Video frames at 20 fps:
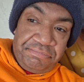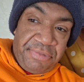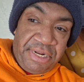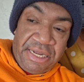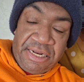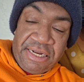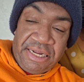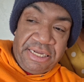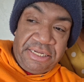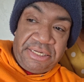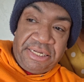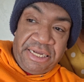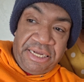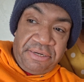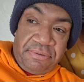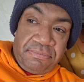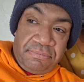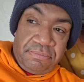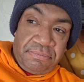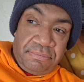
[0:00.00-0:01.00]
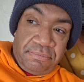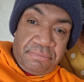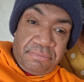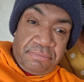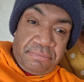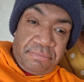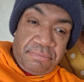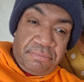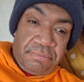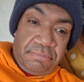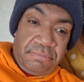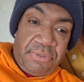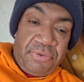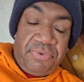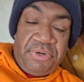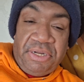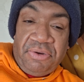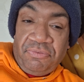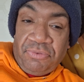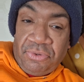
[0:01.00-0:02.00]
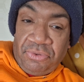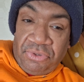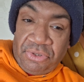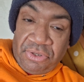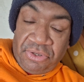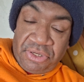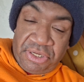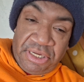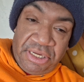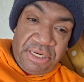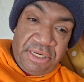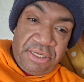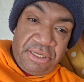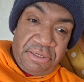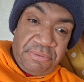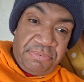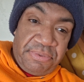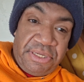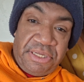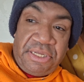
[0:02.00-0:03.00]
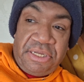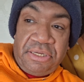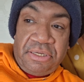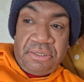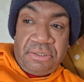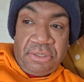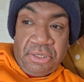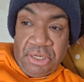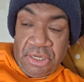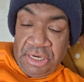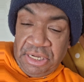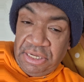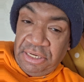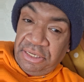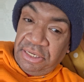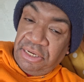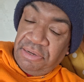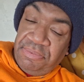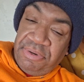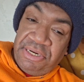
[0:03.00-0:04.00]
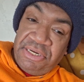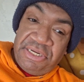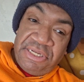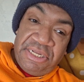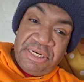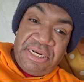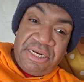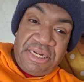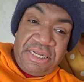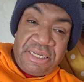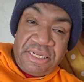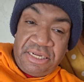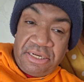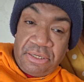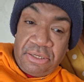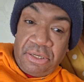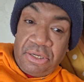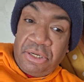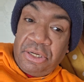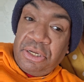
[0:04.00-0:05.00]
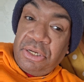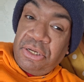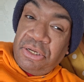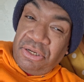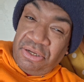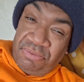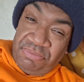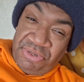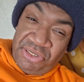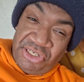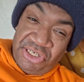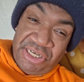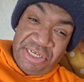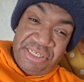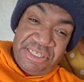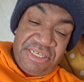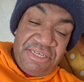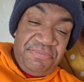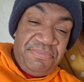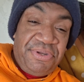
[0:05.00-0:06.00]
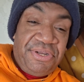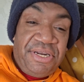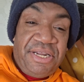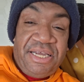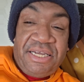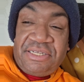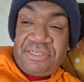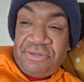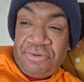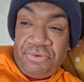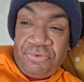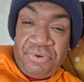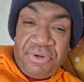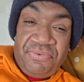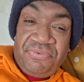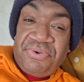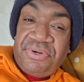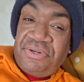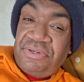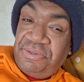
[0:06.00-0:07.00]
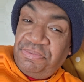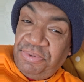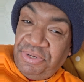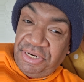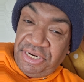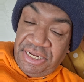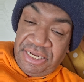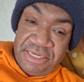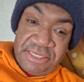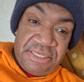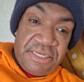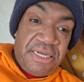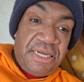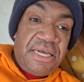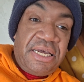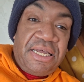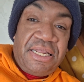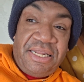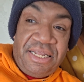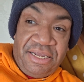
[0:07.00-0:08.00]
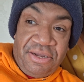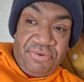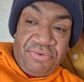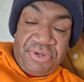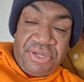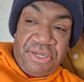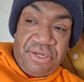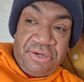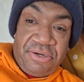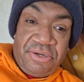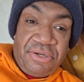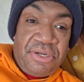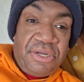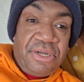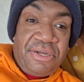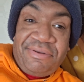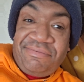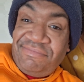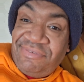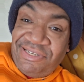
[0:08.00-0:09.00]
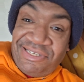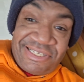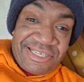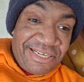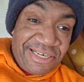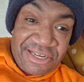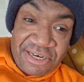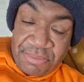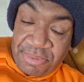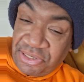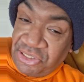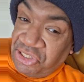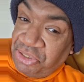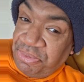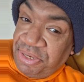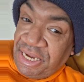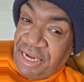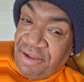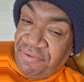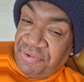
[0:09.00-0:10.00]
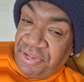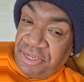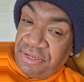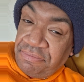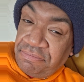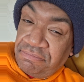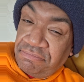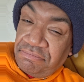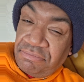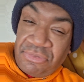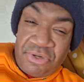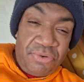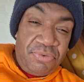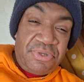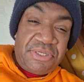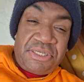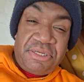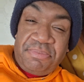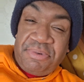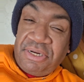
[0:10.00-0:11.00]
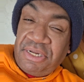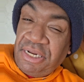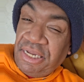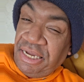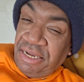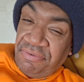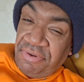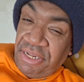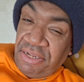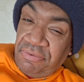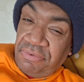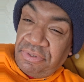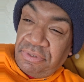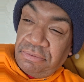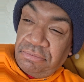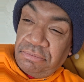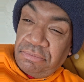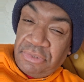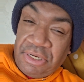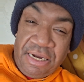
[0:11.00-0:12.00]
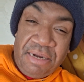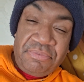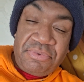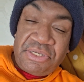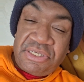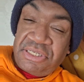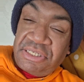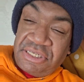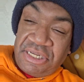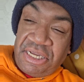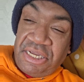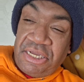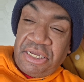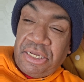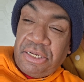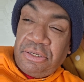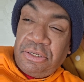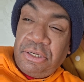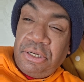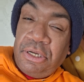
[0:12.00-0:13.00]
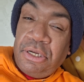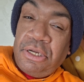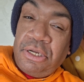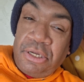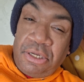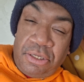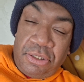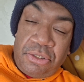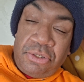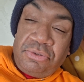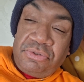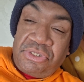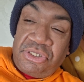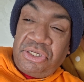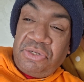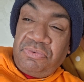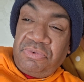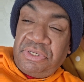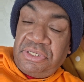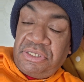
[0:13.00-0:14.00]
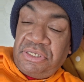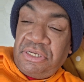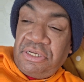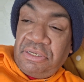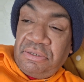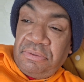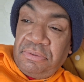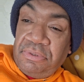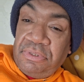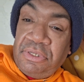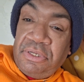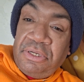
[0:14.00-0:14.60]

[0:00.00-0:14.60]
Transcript: Not like that. But when they rolled R. Kelly up, they care. Now they're coming to Diddy, they care. Could be Jay-Z be next or whoever else next. They gonna care. They ain't say nothing about Jimmy Iovine. No one said about Clive Davis. I'm just saying, you see what's up.